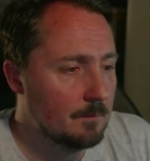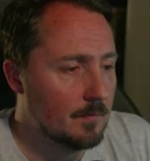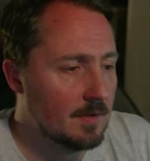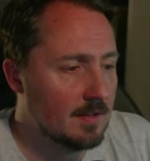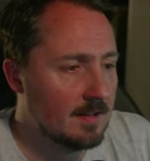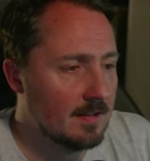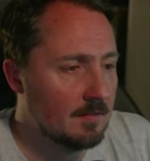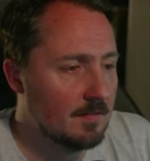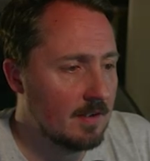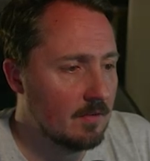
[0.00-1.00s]
Start to hit the
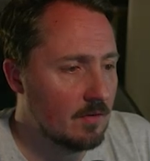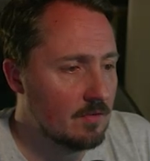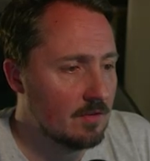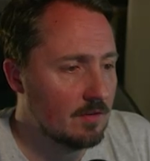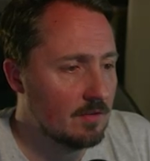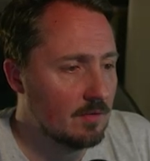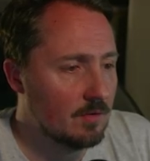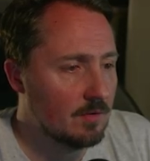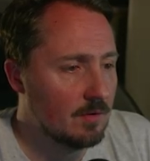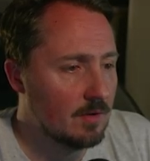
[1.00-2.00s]
500s or so.
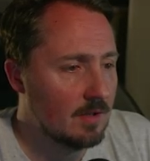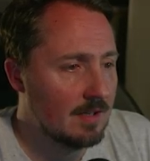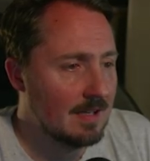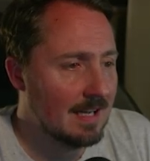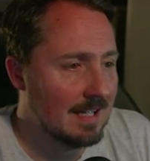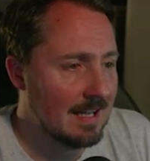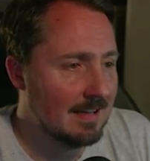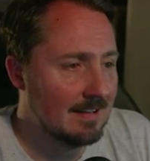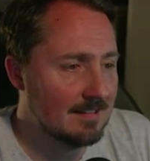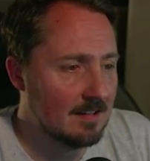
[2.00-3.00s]
Again,
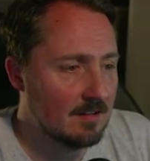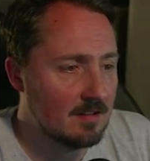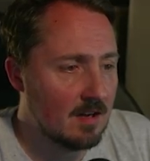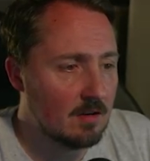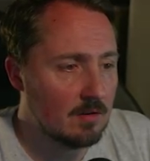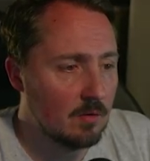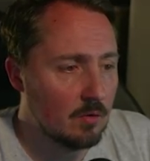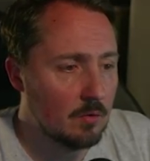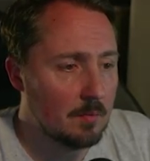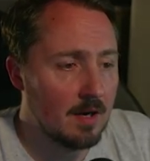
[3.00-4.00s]
there's that dark
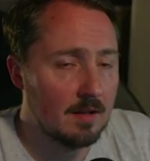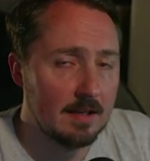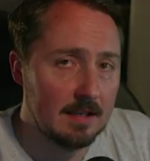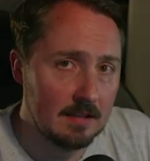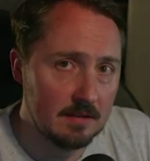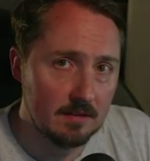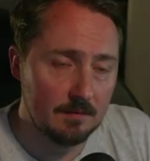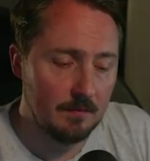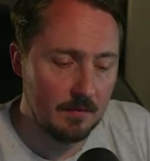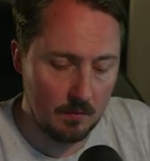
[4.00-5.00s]
local barley.
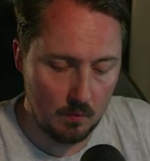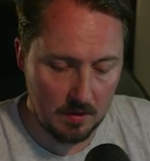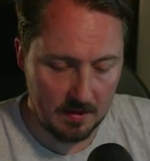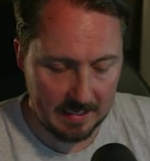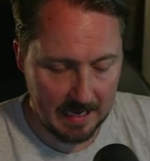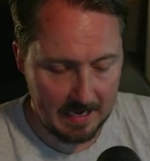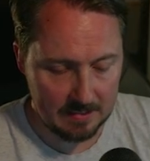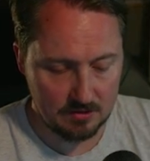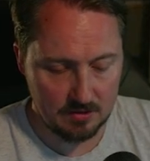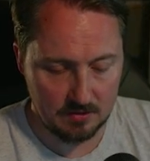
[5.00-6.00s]
One of the guys
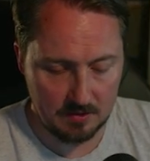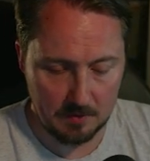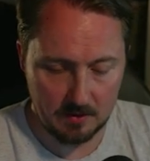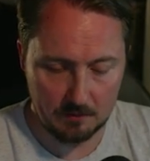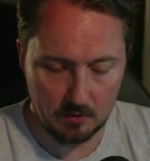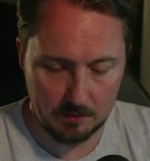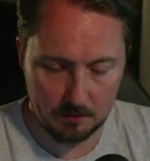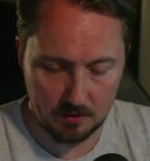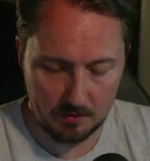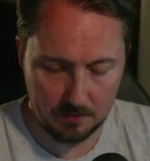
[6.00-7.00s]
shouted me out. I'm going to
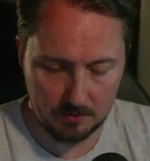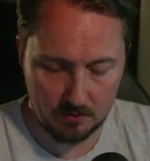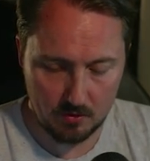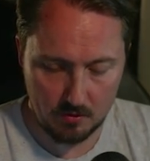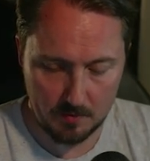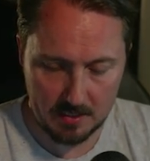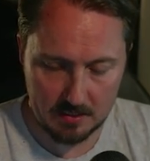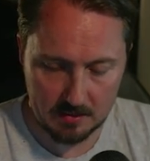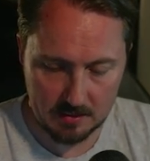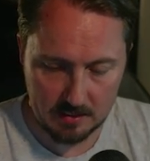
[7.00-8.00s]
pull up his comment.
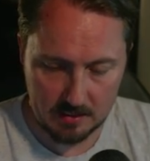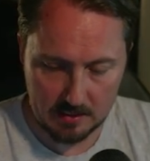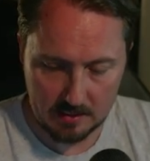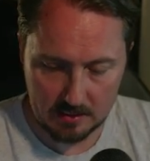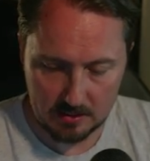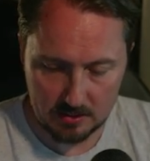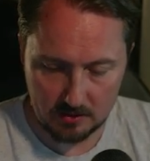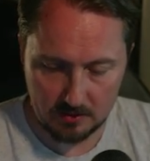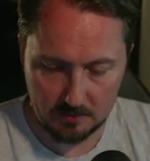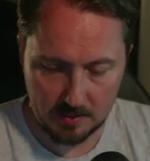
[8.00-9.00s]
He
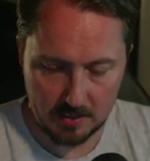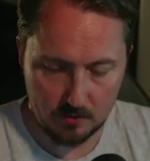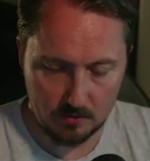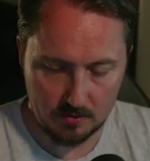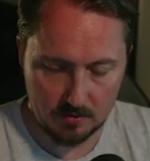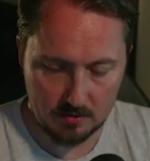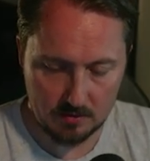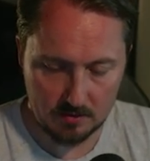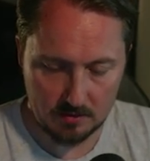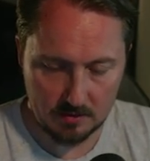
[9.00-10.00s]
shouted me out
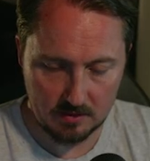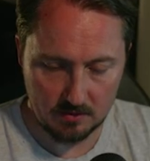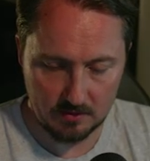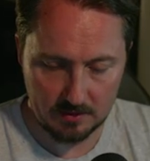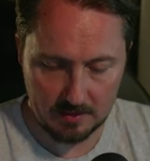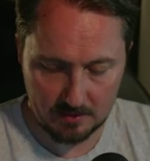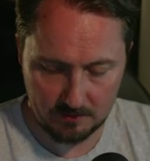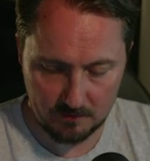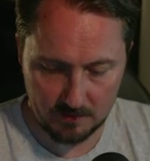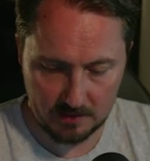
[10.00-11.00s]
on the last
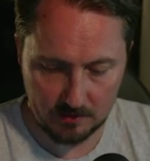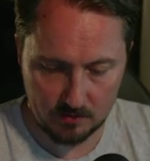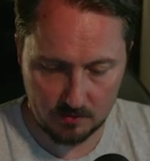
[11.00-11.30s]
video,